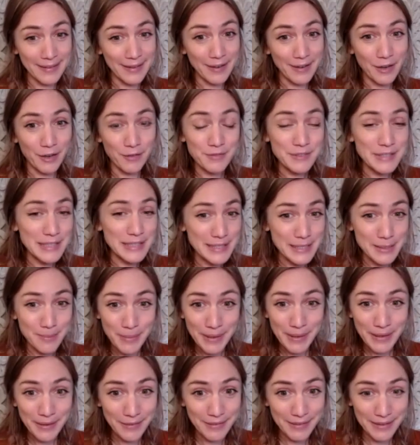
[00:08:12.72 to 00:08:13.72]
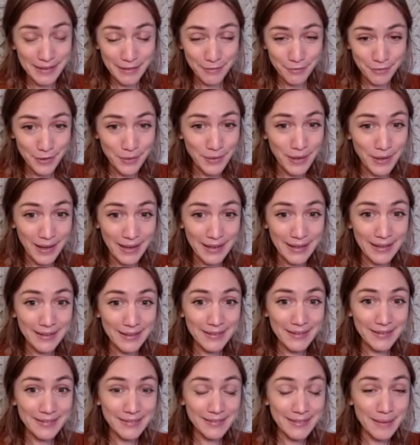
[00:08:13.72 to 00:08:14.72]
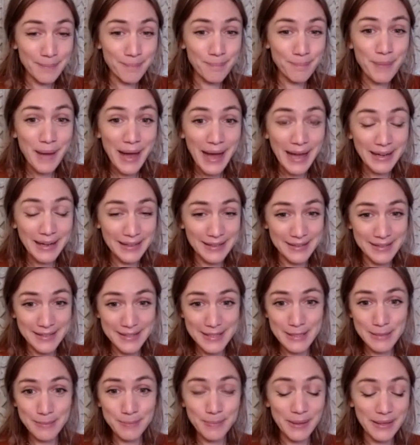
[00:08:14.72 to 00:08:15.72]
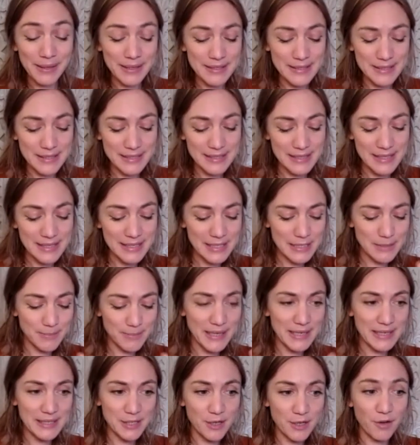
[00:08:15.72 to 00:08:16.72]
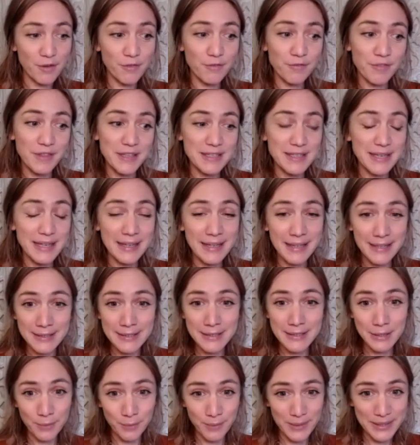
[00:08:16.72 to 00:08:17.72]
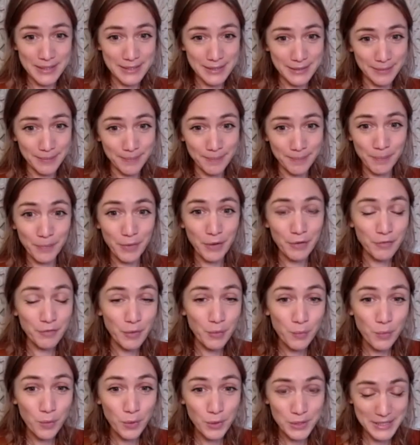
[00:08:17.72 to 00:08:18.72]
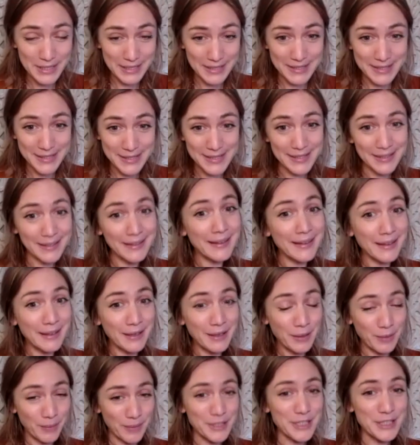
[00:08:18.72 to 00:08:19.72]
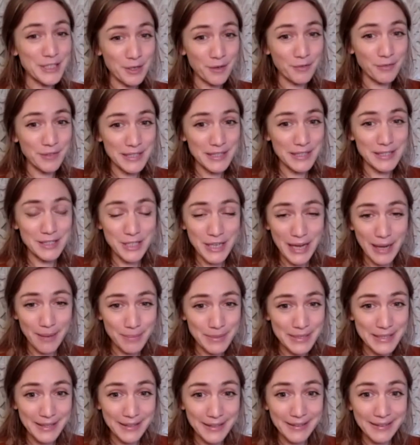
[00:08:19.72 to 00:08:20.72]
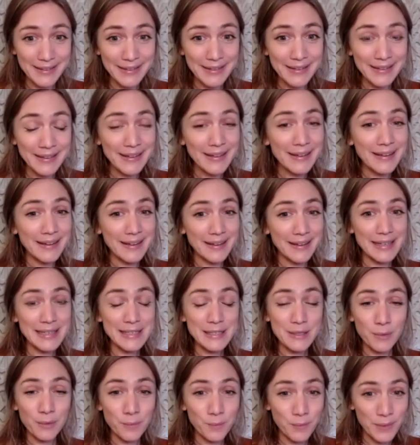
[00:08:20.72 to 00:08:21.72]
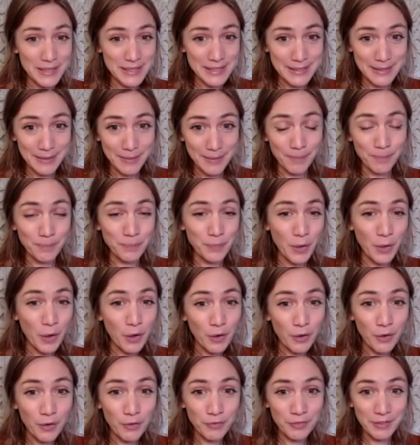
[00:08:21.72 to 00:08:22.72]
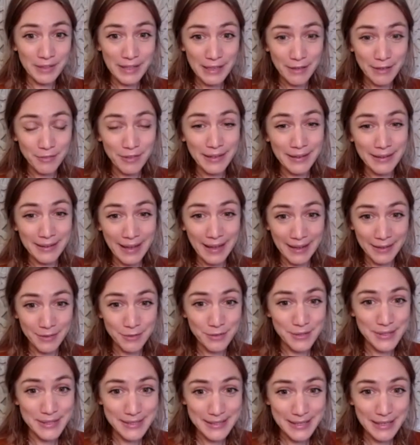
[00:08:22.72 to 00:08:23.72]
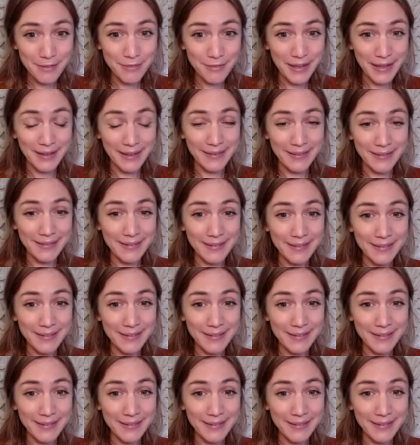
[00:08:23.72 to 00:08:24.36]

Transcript: of disappearing, if you like, the balance, because as this speaks of, this is the wisdom of the waters, which is of this chapter. It is the wisdom of giving and receiving,